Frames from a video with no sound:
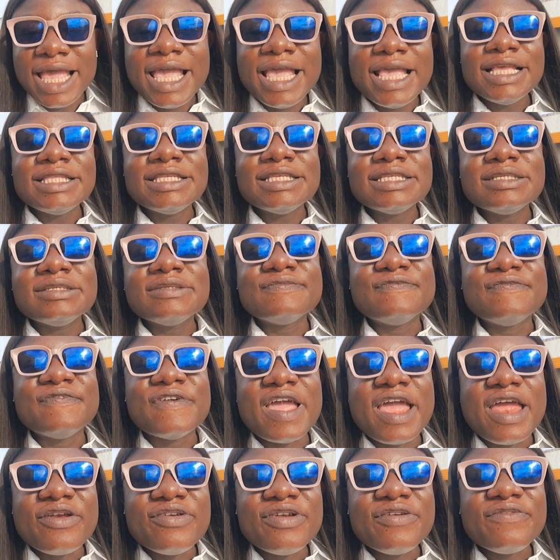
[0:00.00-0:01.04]
It is
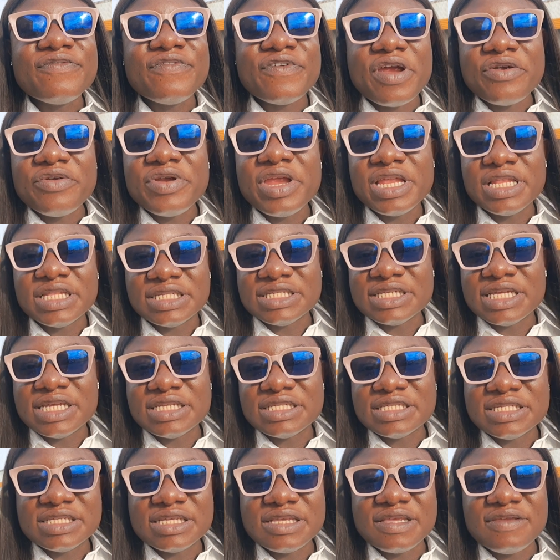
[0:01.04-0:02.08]
very, very
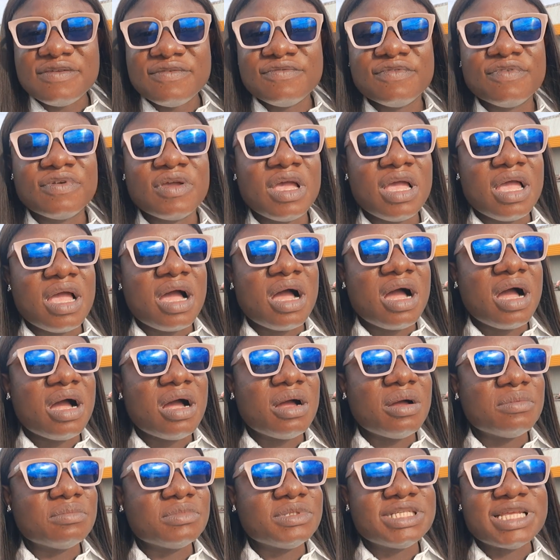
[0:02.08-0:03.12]
intensive.
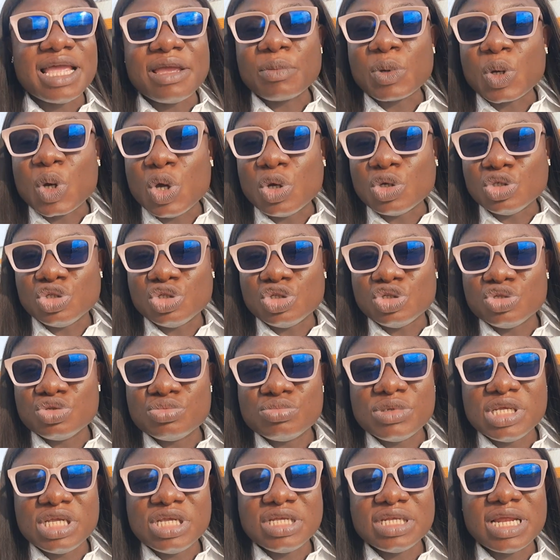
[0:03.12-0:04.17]
Time
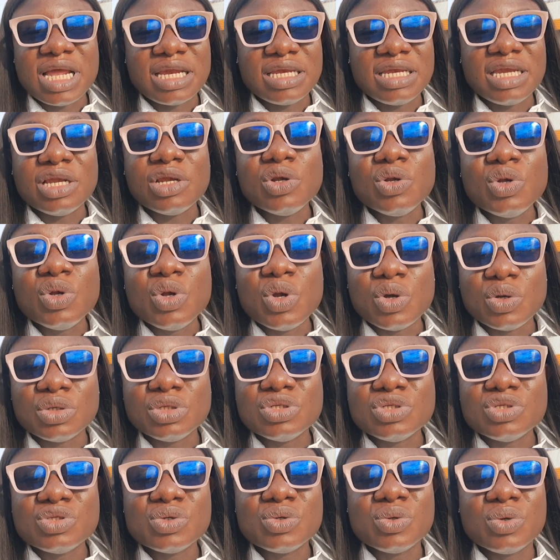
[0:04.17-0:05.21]
consuming and a
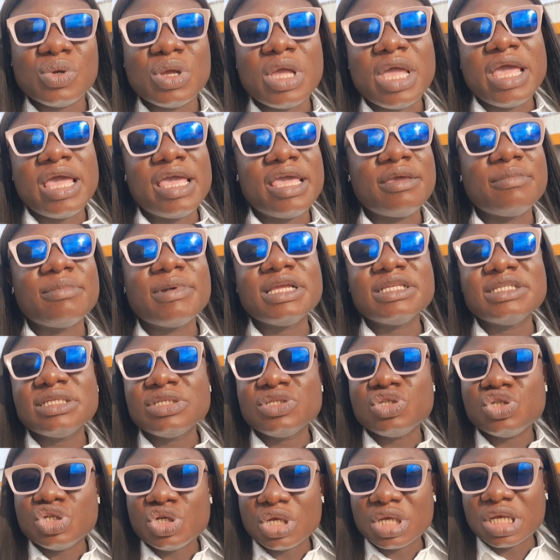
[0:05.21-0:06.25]
lot. So
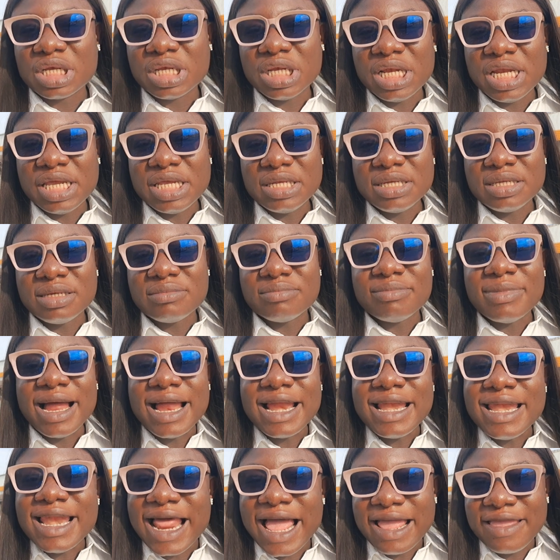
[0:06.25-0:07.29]
imagine shuttling
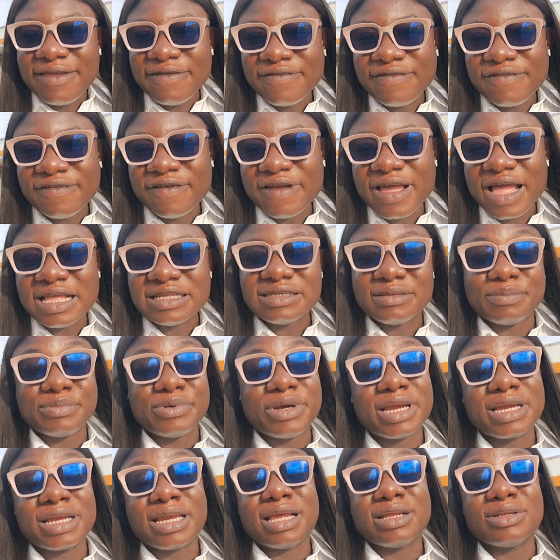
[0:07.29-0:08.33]
my life as a
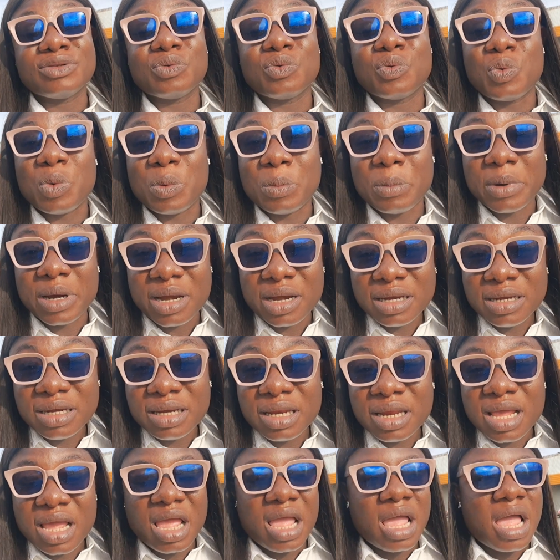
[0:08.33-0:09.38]
pregnant woman
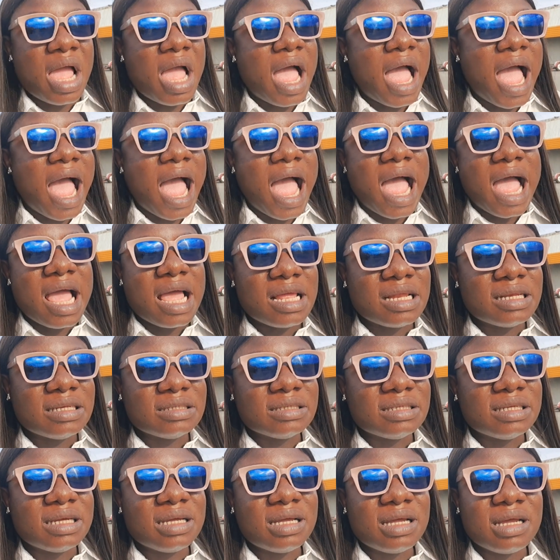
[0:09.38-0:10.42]

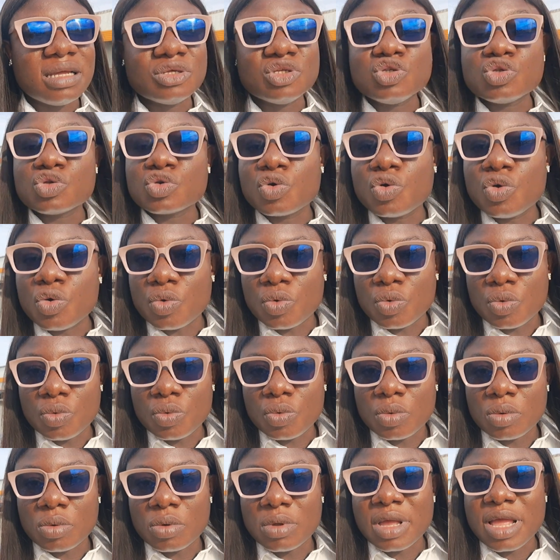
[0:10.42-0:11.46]
and school
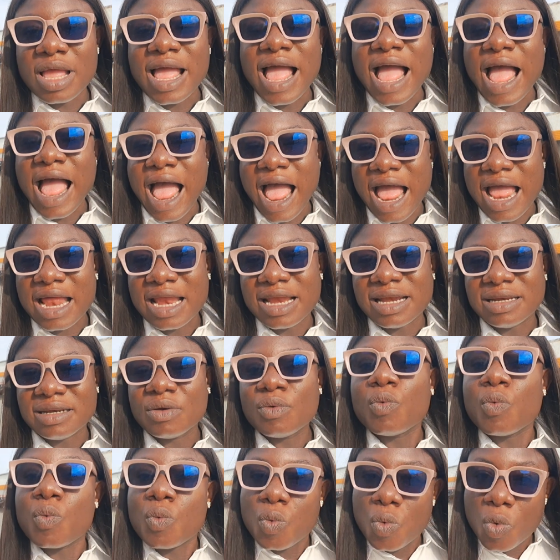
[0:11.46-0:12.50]

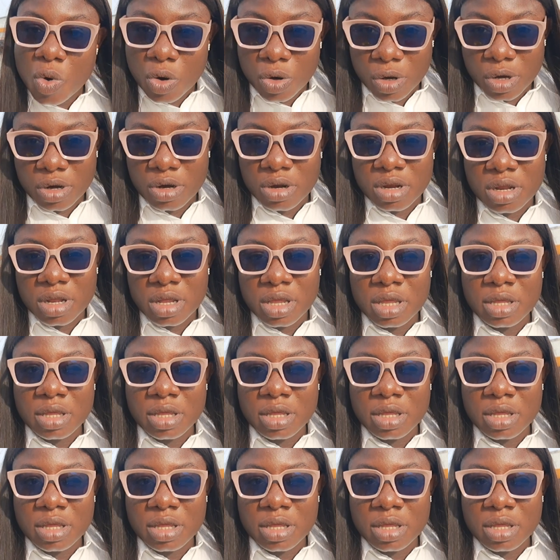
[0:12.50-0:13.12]
and work.